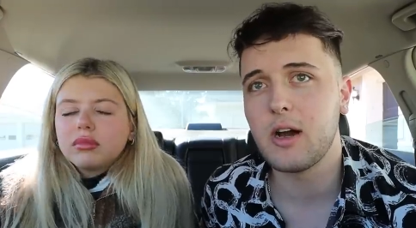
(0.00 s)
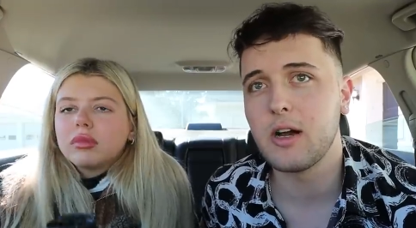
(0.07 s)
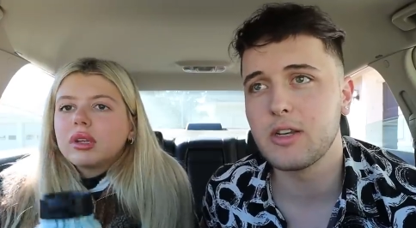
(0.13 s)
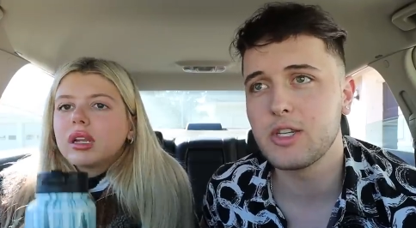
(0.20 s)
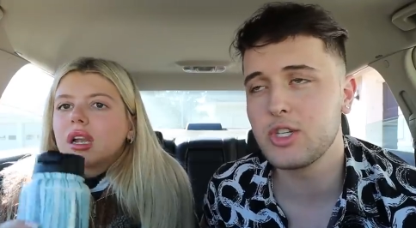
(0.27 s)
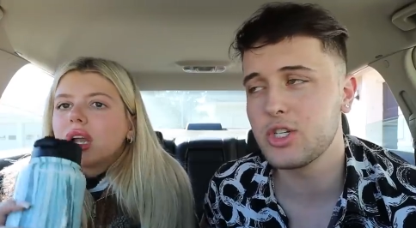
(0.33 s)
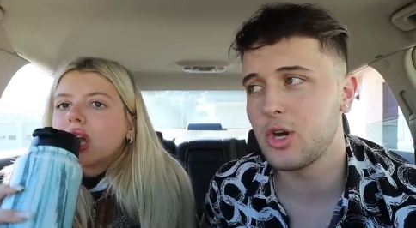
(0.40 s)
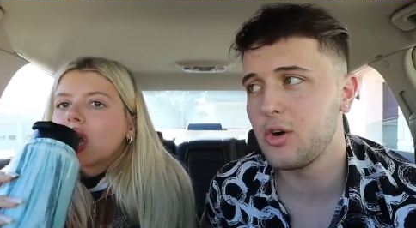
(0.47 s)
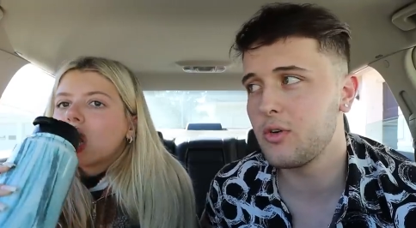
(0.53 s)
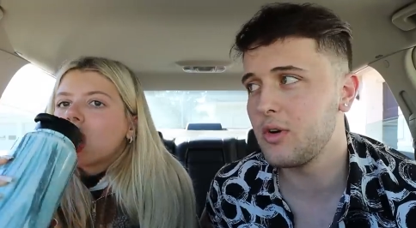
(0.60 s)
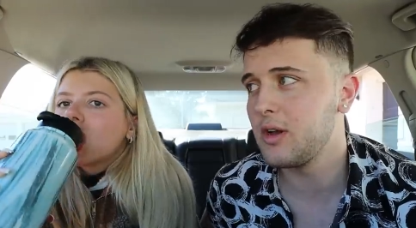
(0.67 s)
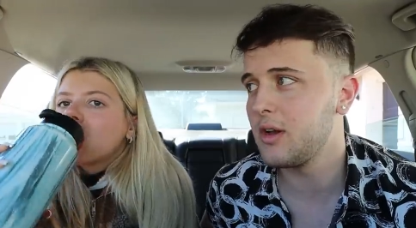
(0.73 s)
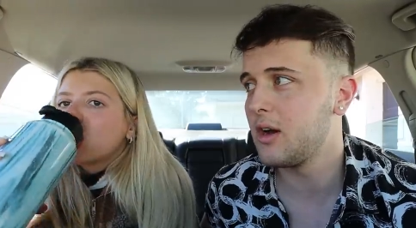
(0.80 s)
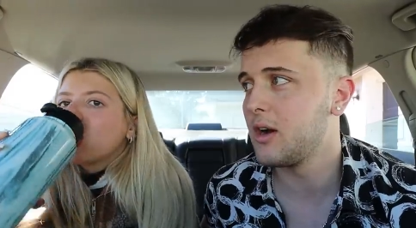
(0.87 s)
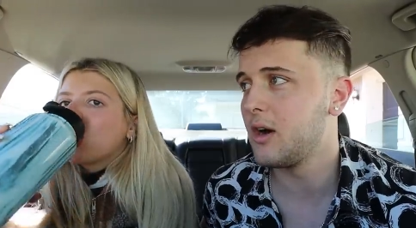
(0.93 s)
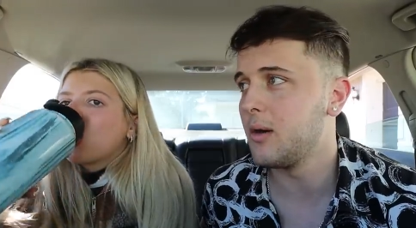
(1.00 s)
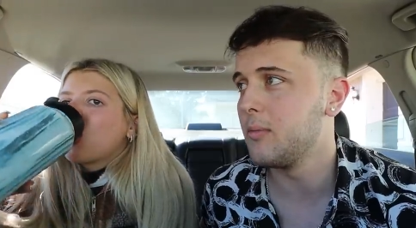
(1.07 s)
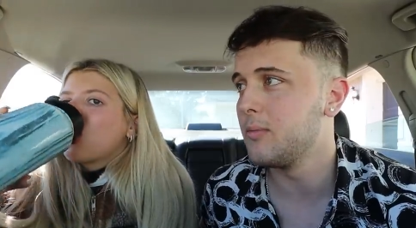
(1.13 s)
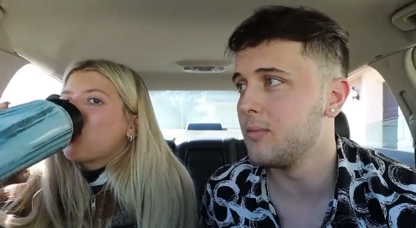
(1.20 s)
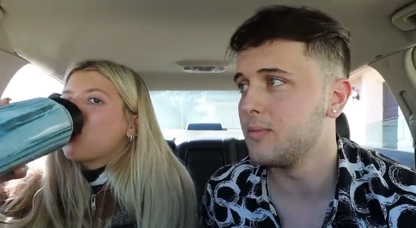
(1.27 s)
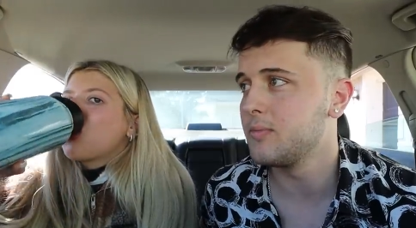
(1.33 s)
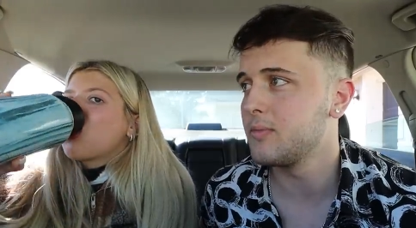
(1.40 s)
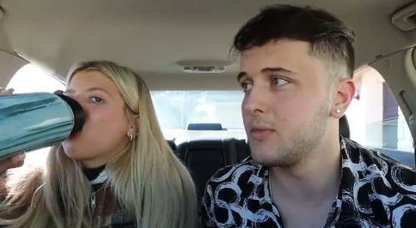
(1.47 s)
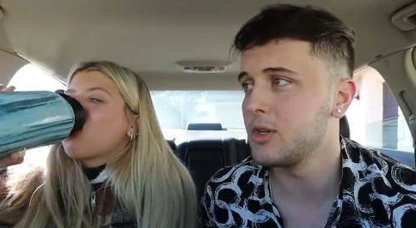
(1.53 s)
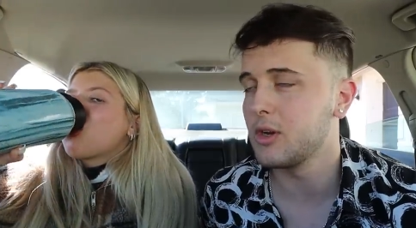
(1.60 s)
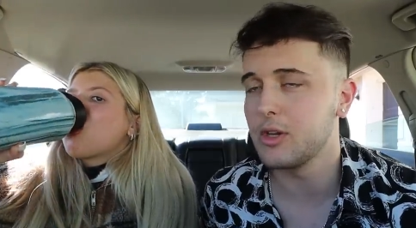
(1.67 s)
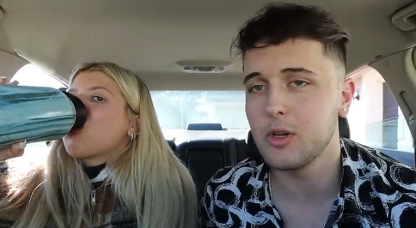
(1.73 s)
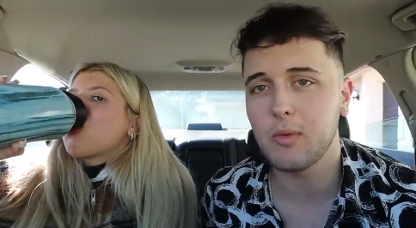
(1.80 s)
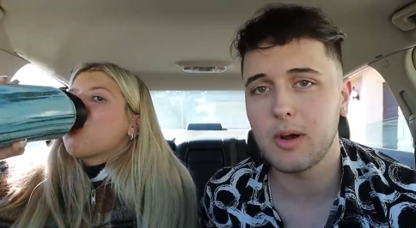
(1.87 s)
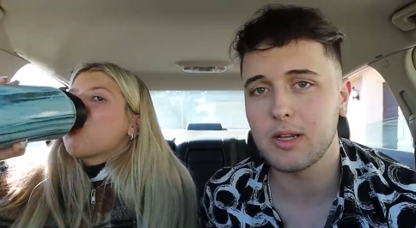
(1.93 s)
Speaker 1: uh, to show um, you
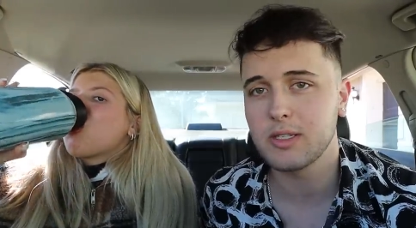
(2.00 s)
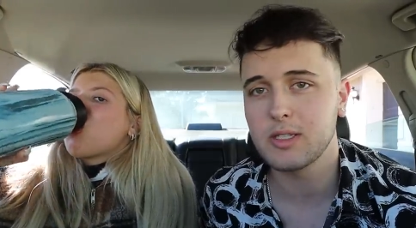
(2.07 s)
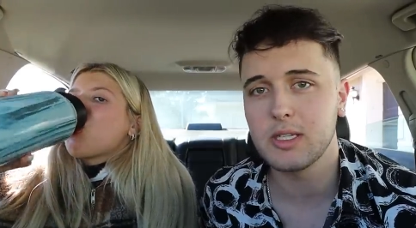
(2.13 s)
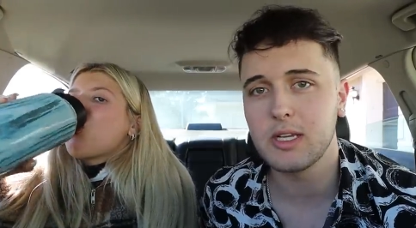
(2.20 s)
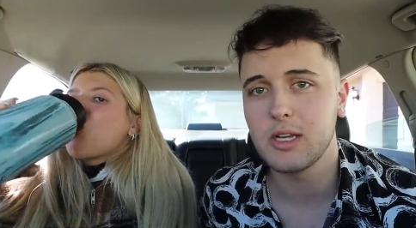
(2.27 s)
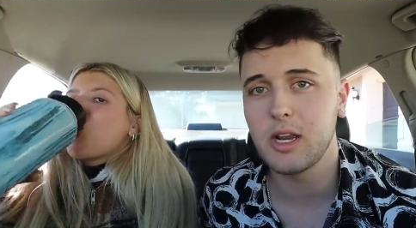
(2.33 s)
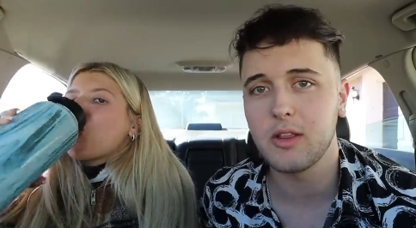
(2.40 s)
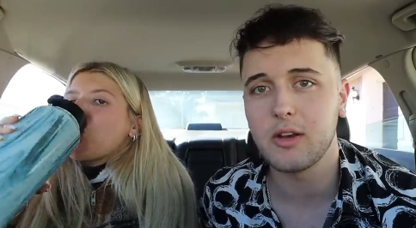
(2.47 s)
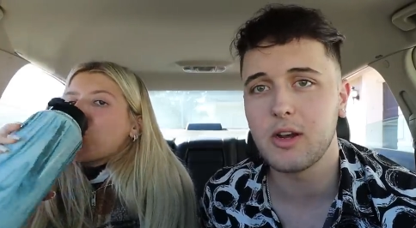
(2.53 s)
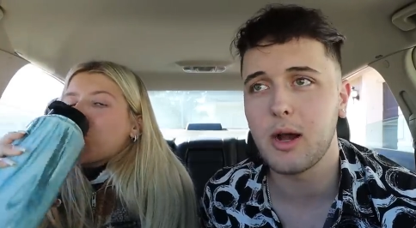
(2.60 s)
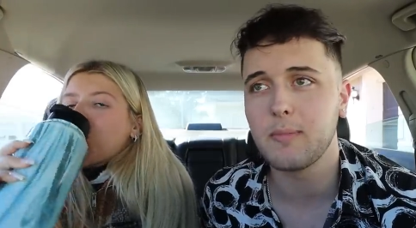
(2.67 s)
know you want to see another